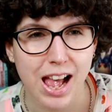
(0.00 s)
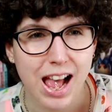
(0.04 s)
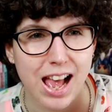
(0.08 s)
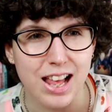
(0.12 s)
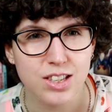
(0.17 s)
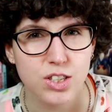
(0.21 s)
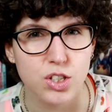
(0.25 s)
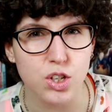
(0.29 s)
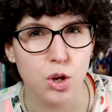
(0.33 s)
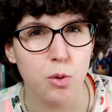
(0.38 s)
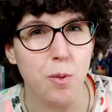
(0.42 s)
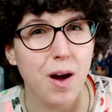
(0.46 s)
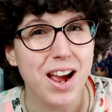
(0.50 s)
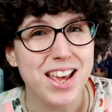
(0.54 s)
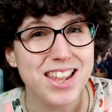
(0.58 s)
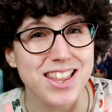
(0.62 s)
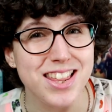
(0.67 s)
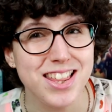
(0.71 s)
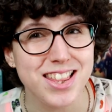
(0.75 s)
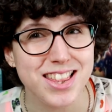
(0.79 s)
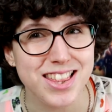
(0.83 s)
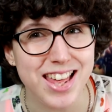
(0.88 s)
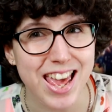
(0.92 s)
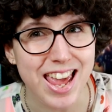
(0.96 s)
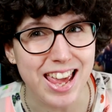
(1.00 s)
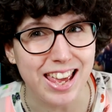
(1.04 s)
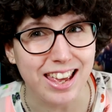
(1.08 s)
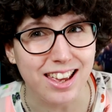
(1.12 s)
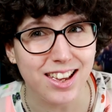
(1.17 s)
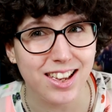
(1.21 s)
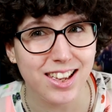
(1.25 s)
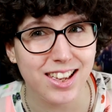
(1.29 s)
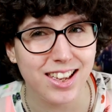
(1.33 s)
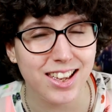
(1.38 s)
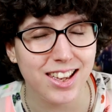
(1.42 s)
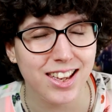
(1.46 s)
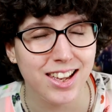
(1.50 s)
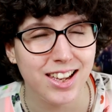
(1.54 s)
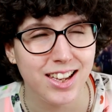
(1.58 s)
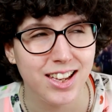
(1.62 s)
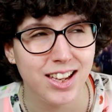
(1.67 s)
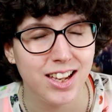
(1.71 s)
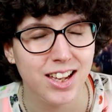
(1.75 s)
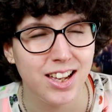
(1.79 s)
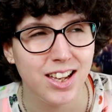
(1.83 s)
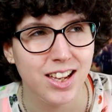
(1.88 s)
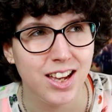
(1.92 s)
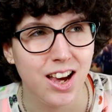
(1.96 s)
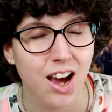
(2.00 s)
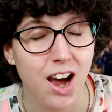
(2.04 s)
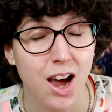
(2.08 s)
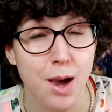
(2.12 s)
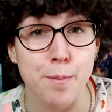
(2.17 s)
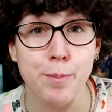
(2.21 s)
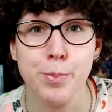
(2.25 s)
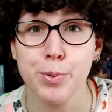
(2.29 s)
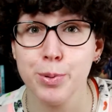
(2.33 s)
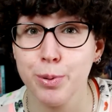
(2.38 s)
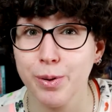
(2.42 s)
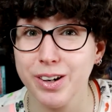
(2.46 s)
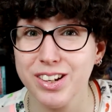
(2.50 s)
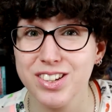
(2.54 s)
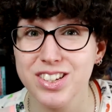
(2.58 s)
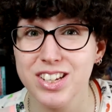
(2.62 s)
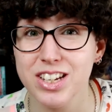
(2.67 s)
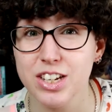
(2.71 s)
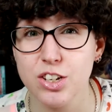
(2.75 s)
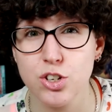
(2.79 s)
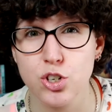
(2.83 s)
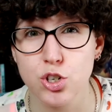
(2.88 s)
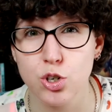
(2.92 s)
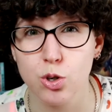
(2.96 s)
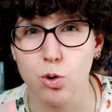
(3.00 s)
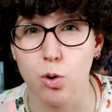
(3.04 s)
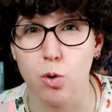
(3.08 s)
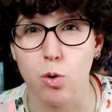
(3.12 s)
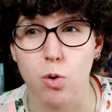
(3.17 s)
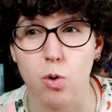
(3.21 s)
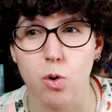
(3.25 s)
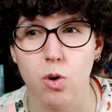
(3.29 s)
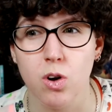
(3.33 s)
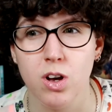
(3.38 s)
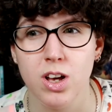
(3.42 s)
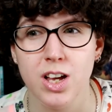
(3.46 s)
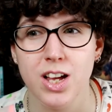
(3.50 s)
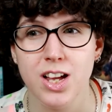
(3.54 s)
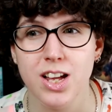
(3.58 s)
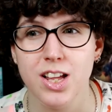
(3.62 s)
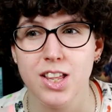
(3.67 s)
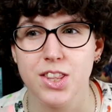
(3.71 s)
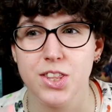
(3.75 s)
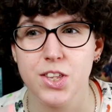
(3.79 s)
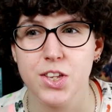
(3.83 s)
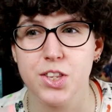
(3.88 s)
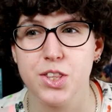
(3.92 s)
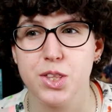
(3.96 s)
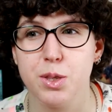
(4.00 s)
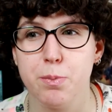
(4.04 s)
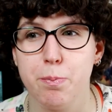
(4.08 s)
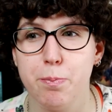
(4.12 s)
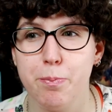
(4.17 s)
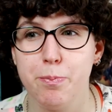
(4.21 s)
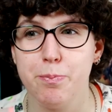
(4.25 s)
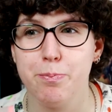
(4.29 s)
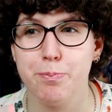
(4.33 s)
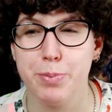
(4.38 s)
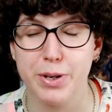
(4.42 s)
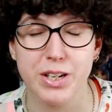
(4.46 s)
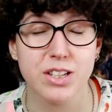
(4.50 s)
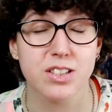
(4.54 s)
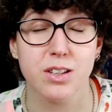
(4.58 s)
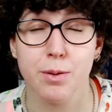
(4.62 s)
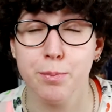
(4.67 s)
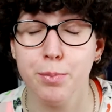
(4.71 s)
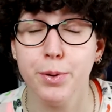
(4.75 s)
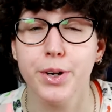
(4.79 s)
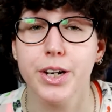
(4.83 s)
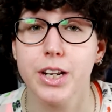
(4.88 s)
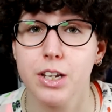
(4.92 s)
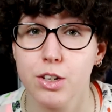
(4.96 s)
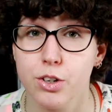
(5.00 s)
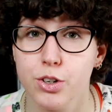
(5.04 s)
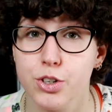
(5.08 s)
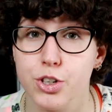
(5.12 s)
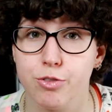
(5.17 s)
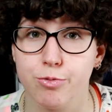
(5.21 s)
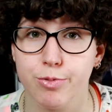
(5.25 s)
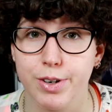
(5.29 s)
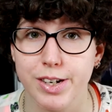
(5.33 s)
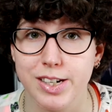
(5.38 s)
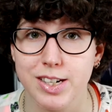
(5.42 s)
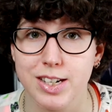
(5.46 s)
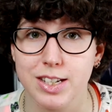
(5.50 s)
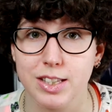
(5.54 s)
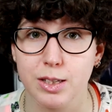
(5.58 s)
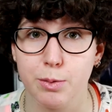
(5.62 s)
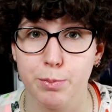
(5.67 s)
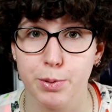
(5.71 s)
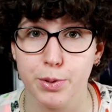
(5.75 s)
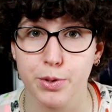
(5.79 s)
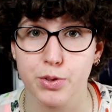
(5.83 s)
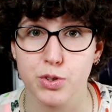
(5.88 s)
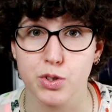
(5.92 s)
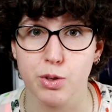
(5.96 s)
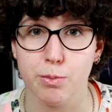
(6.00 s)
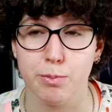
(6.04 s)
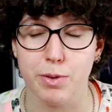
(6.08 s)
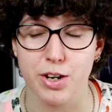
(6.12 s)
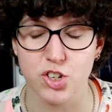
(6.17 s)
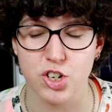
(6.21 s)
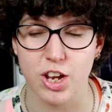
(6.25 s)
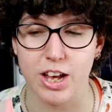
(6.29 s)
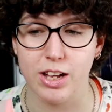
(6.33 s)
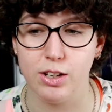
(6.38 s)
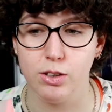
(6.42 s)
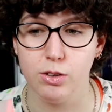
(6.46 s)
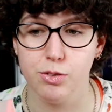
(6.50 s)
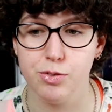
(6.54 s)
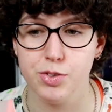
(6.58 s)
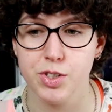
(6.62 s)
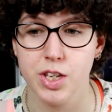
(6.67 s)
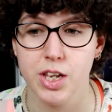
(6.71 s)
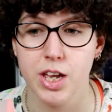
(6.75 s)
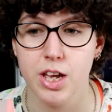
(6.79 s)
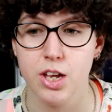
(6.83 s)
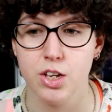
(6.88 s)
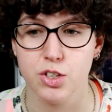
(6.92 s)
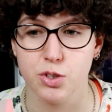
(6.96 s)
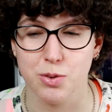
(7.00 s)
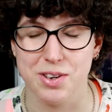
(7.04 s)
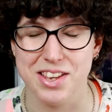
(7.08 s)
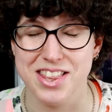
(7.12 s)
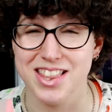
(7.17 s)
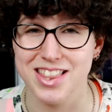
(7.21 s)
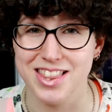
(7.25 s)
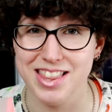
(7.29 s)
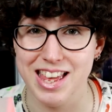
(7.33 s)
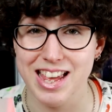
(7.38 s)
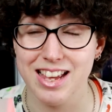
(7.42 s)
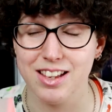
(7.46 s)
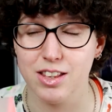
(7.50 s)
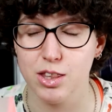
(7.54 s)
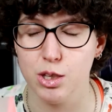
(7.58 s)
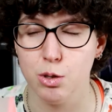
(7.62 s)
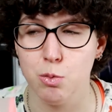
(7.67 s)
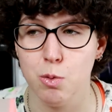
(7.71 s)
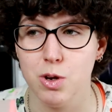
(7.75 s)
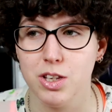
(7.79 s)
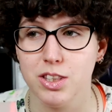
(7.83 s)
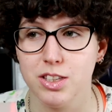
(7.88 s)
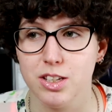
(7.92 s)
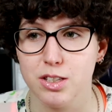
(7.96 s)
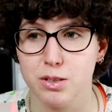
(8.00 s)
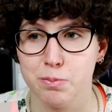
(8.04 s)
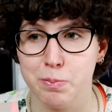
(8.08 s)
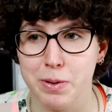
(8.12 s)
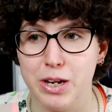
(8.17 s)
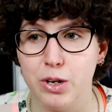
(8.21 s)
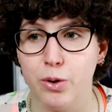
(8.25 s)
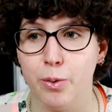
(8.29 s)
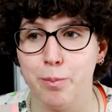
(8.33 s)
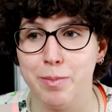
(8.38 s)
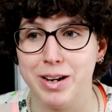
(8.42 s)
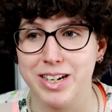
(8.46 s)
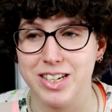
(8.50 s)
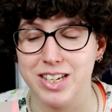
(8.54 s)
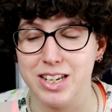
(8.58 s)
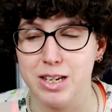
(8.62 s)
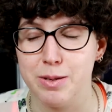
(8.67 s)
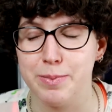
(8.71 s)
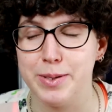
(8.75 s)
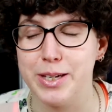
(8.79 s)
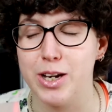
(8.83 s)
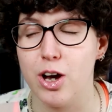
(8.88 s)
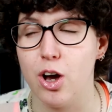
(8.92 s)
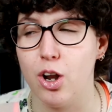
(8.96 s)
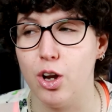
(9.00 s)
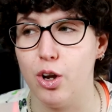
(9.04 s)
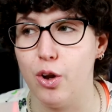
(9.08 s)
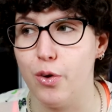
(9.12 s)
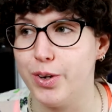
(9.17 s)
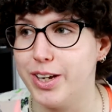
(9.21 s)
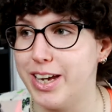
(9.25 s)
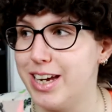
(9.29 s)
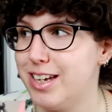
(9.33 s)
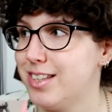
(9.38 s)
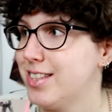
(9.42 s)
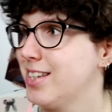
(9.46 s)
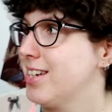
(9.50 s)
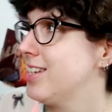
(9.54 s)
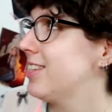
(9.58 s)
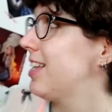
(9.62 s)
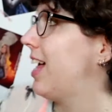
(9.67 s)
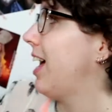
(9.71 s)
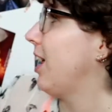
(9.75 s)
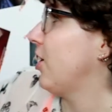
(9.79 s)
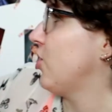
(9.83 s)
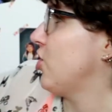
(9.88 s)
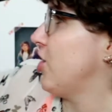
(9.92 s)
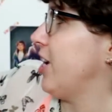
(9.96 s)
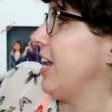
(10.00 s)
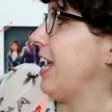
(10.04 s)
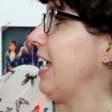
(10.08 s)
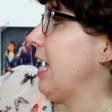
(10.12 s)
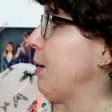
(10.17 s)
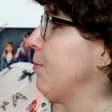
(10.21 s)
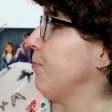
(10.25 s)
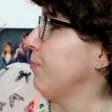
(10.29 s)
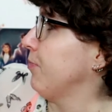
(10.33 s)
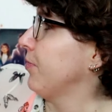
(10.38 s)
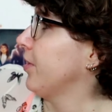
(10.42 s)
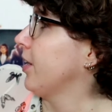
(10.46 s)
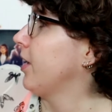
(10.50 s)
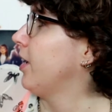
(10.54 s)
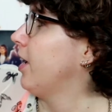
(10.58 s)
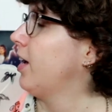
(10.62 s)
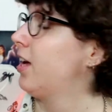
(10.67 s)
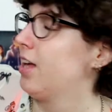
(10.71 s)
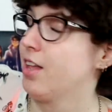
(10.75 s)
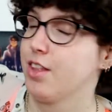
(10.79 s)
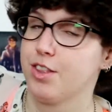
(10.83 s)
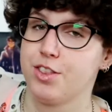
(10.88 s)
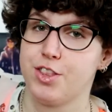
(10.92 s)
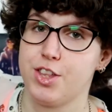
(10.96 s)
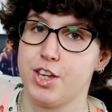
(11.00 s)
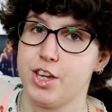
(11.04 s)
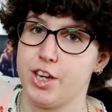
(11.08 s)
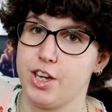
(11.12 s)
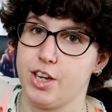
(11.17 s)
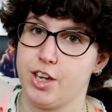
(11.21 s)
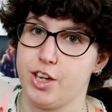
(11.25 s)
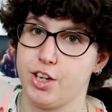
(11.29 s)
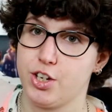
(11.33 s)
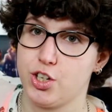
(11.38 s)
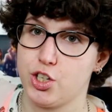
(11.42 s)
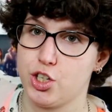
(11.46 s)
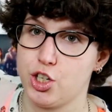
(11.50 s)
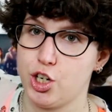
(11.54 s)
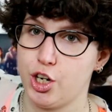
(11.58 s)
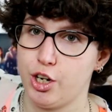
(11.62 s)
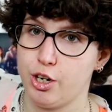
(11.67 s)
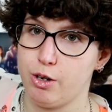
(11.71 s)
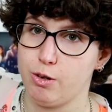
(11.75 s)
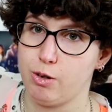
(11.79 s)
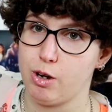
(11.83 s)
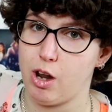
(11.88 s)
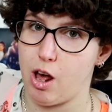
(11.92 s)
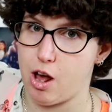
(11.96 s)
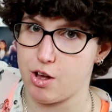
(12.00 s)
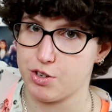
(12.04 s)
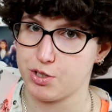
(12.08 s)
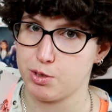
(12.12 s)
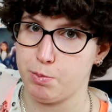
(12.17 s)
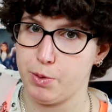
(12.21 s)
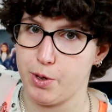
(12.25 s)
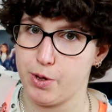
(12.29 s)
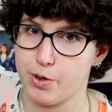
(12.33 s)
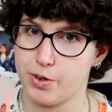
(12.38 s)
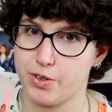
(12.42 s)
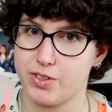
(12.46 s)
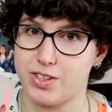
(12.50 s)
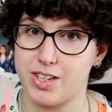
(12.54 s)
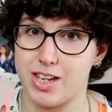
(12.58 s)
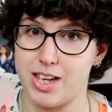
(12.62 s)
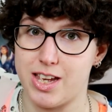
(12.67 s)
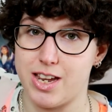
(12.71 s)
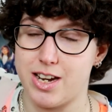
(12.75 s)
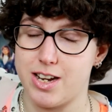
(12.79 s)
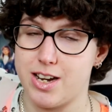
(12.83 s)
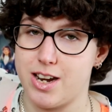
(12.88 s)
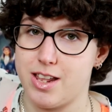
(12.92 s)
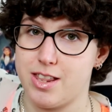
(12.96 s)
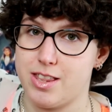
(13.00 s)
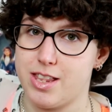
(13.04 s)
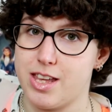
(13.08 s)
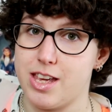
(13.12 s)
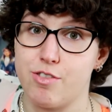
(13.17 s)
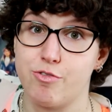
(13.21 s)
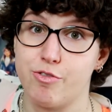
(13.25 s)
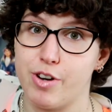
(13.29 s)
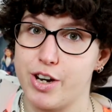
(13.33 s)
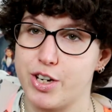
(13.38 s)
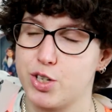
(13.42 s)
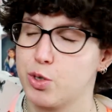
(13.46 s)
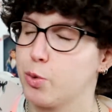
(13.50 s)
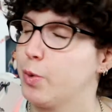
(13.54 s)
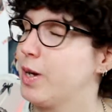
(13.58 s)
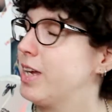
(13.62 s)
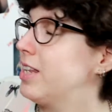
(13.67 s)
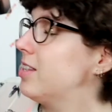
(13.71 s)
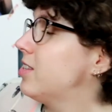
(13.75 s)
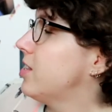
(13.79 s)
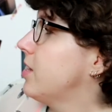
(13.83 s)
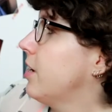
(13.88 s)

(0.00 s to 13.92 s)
And so I think, I'm pretty sure that because I'm pretty good at reading the books on my shelves, so I think the one that's been on my TBR longest is actually the two last books in the Red Queen